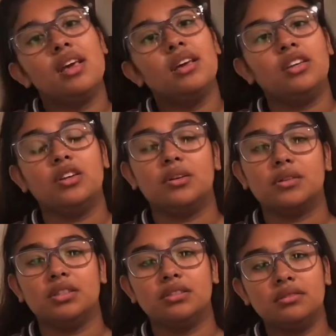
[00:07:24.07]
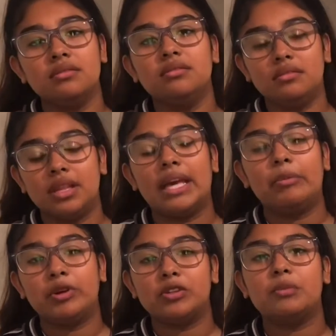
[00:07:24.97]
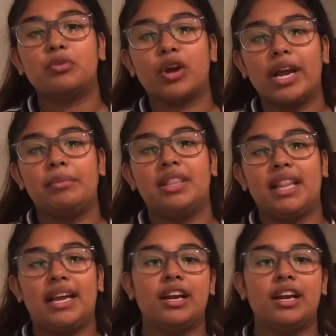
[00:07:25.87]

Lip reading: because they build up grime in there.